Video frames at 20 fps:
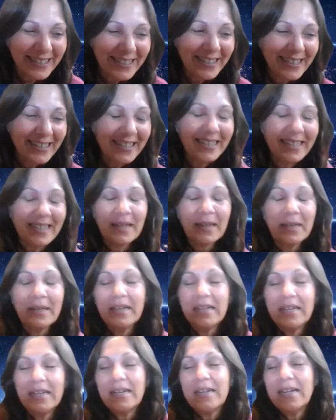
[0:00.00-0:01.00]

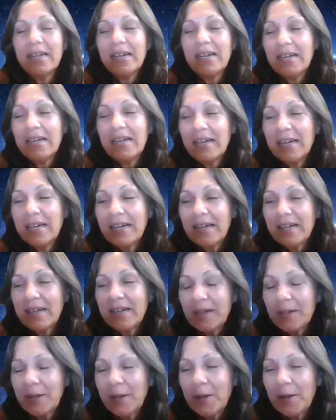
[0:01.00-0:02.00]

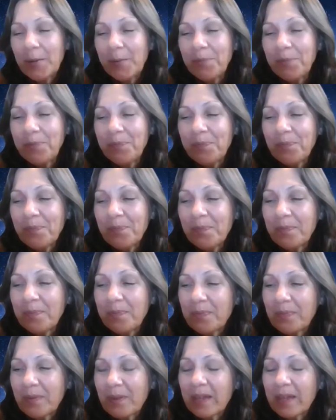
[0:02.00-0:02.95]
No one is speaking in this clip.